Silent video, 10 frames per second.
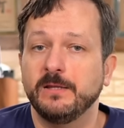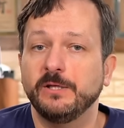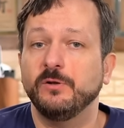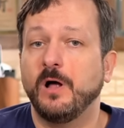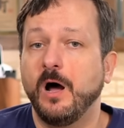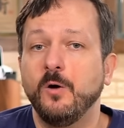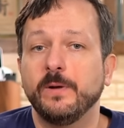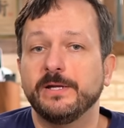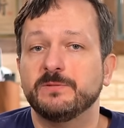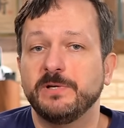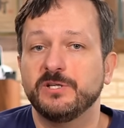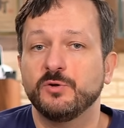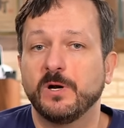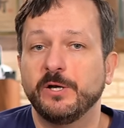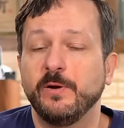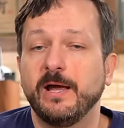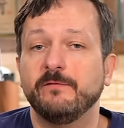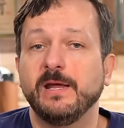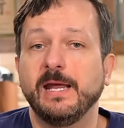then you'll always be sure you have